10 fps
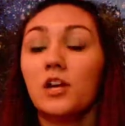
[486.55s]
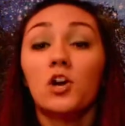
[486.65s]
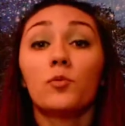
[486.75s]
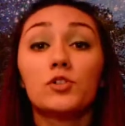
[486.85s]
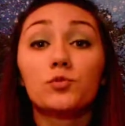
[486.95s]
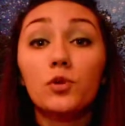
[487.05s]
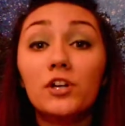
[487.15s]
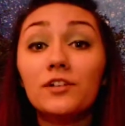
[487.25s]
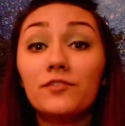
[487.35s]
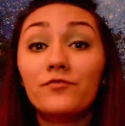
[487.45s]
which weren't
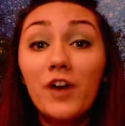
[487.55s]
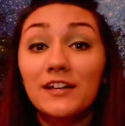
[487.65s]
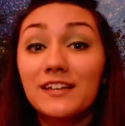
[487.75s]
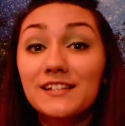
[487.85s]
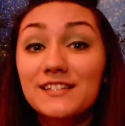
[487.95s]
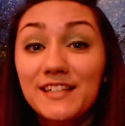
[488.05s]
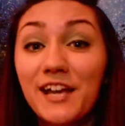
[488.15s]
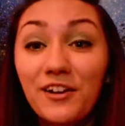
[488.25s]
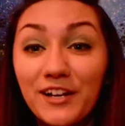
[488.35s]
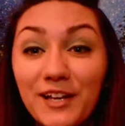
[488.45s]
fucking
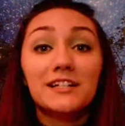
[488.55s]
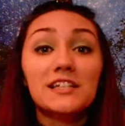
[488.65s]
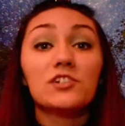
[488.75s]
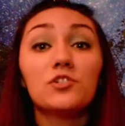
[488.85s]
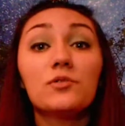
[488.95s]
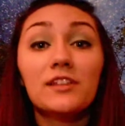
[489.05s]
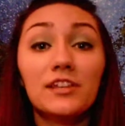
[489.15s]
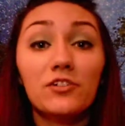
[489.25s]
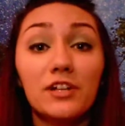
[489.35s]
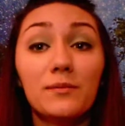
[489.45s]
scary because I knew that they
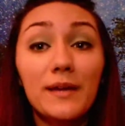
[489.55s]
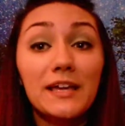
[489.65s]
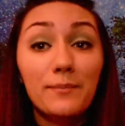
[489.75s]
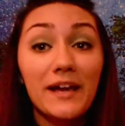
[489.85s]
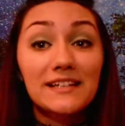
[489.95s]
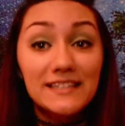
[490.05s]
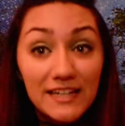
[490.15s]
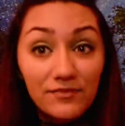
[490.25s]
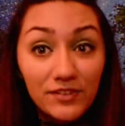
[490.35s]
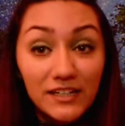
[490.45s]
were gonna make it back
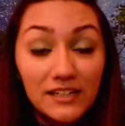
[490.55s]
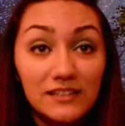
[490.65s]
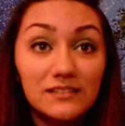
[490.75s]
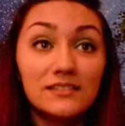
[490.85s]
safely.